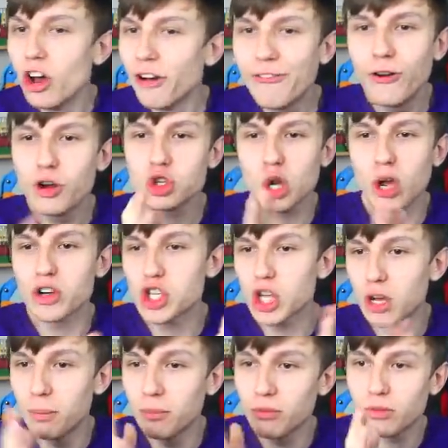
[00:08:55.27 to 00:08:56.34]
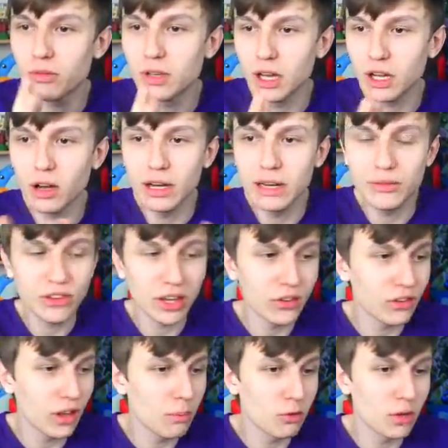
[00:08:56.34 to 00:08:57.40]
Foot rush. Um, I can't even say
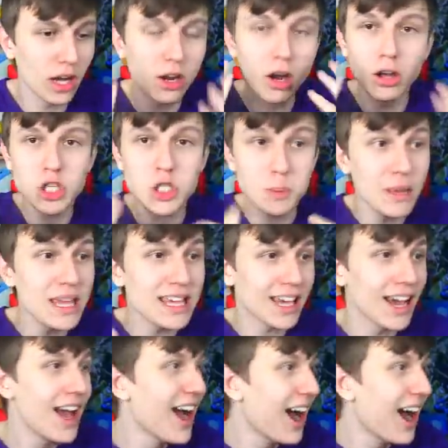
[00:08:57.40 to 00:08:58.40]
summary. I can't speak.